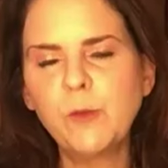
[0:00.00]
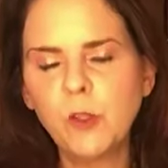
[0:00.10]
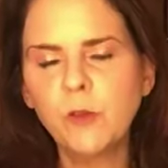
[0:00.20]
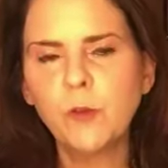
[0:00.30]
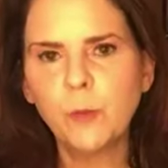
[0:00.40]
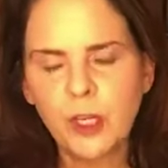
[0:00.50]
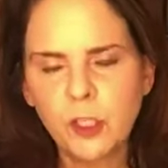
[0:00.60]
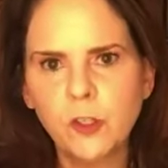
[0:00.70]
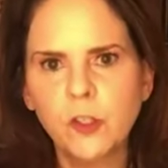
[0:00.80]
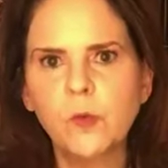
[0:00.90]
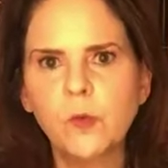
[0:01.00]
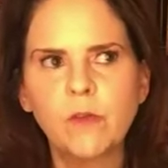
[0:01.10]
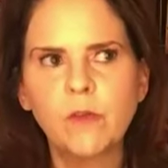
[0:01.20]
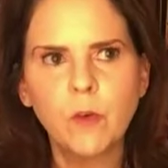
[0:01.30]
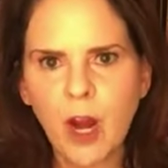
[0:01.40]
beautiful pictures with a
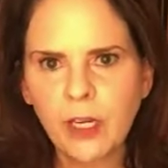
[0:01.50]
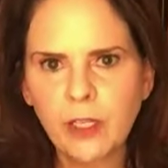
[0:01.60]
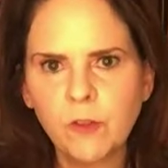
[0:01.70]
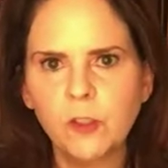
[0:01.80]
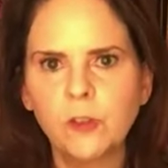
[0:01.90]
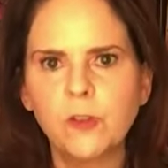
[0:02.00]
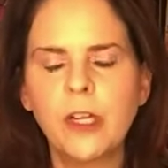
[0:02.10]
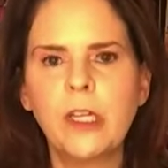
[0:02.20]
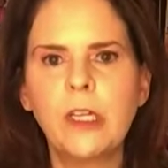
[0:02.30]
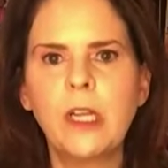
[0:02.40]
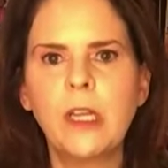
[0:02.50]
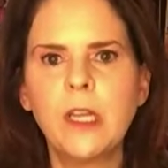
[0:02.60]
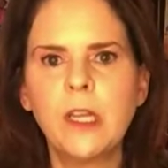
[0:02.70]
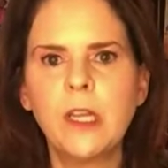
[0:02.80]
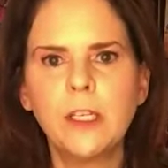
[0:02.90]
variety of children and
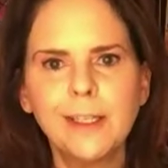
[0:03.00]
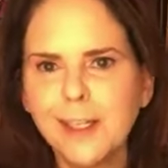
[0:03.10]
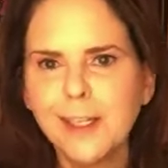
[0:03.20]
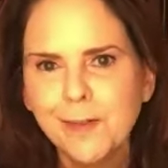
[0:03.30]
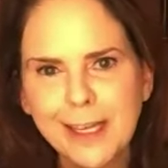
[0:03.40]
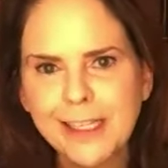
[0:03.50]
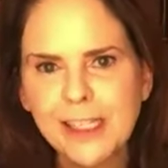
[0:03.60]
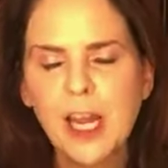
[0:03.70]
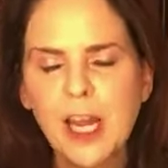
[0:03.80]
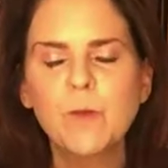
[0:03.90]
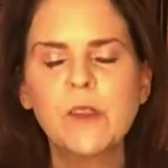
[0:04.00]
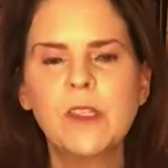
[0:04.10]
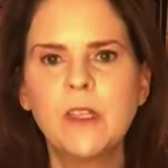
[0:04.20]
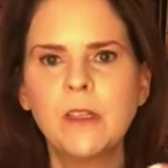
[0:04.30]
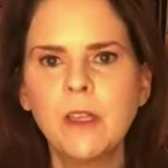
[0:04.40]
then you know landscapes
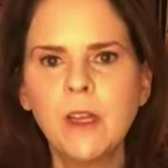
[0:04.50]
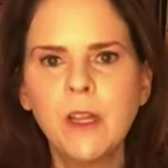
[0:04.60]
and